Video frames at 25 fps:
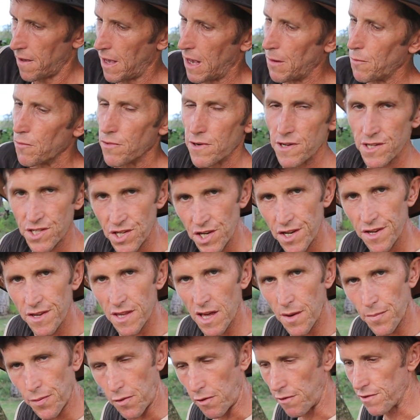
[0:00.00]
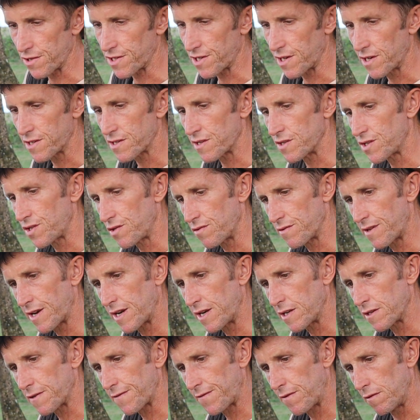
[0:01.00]
And we'll continue that process until
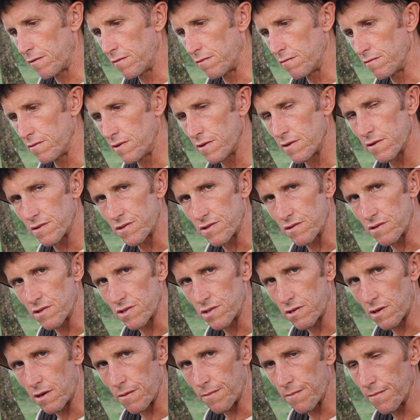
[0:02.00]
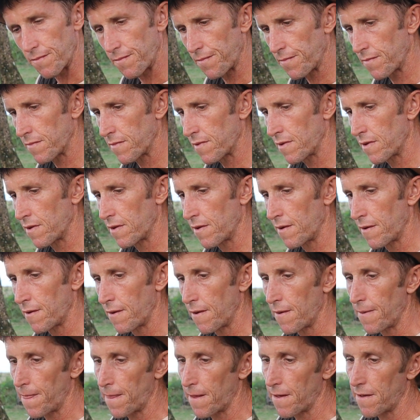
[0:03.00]
that is filled to the top.
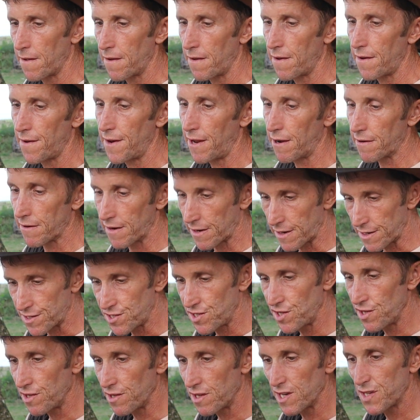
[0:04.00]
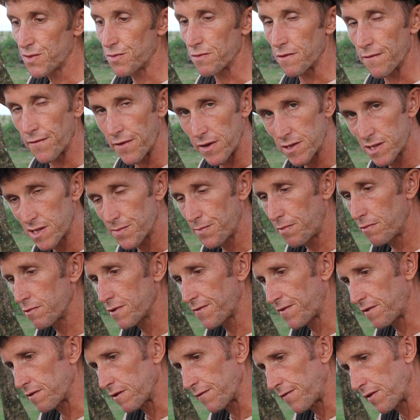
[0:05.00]
Now I'm going to continue this with the
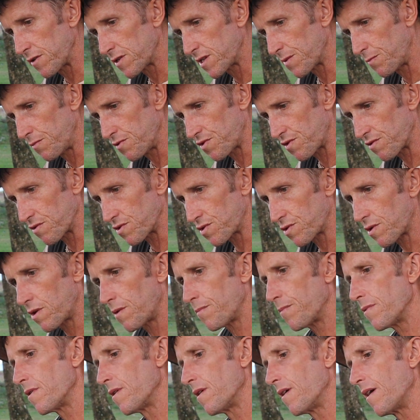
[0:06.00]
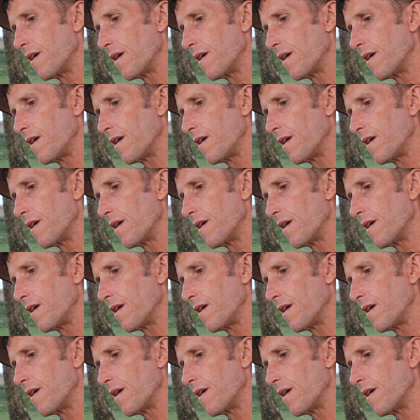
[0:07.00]
vegetables, fill the vegetables to the top,